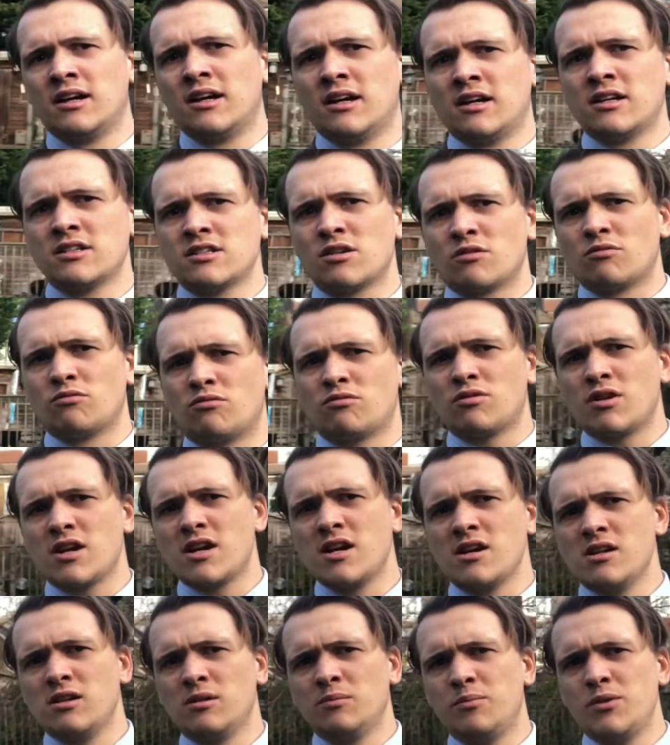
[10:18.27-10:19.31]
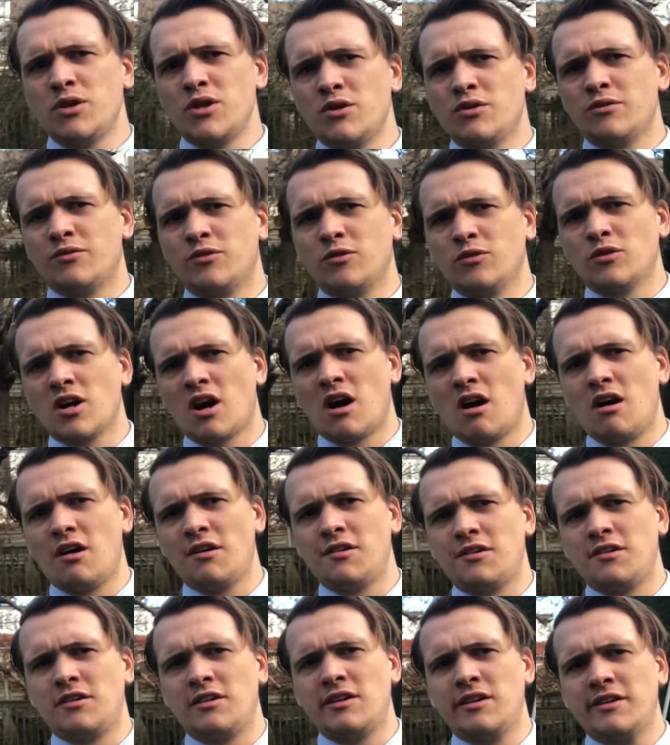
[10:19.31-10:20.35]
It's a real beautiful
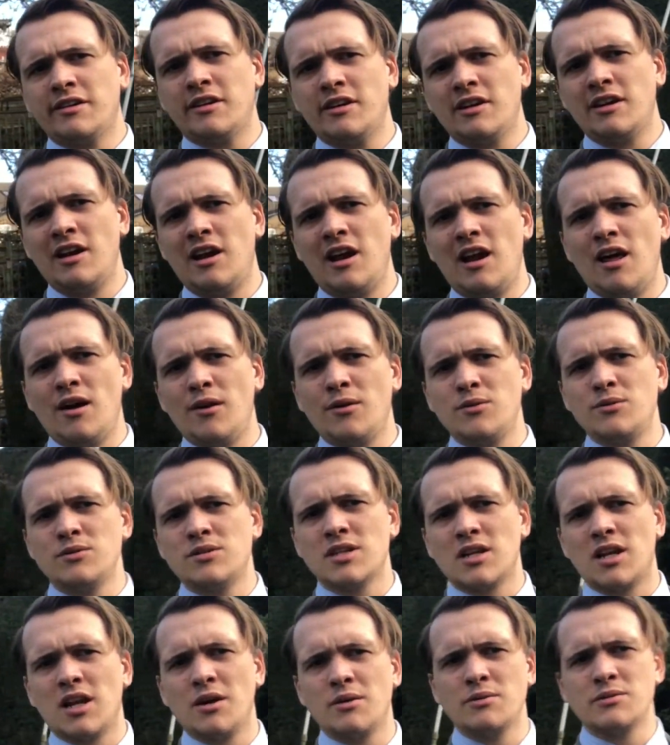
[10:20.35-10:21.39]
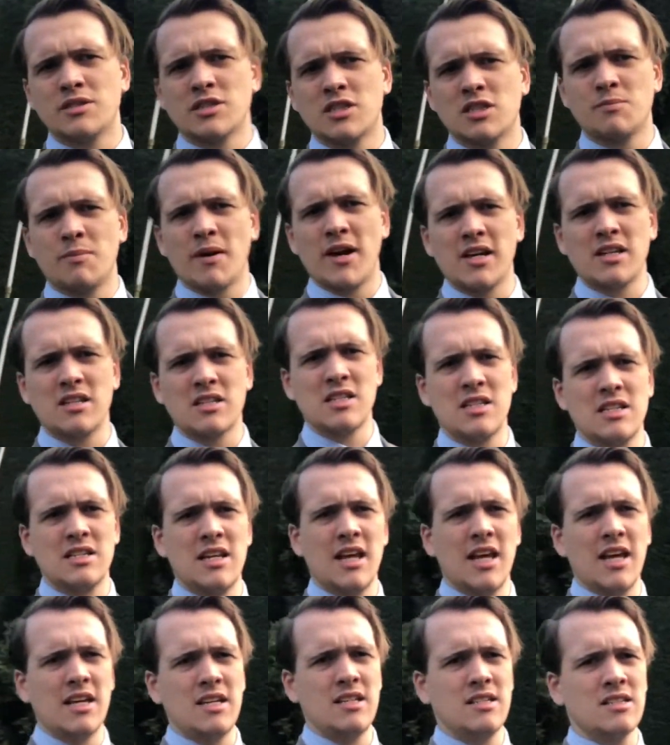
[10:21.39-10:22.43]
garden, loads and loads of space
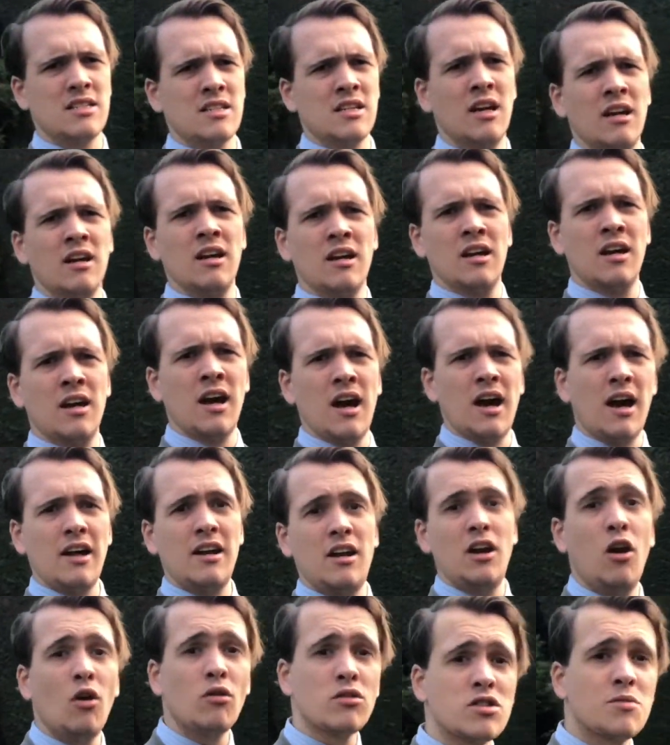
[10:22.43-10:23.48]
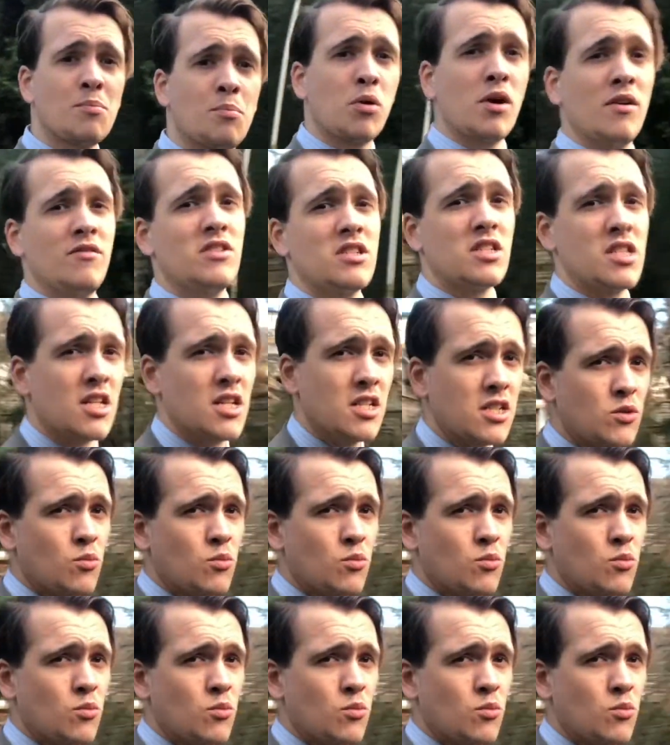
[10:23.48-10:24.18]
indeed, and lots of privacy as